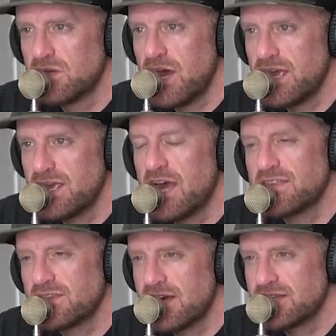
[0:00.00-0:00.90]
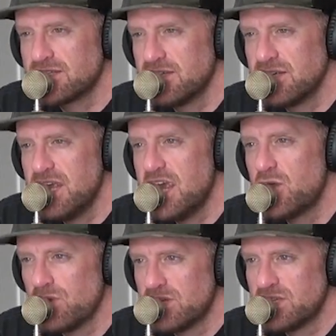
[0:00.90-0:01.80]
I think that's
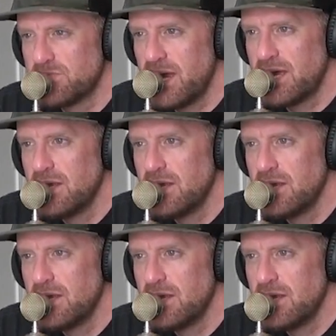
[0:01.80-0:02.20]
equally as bad.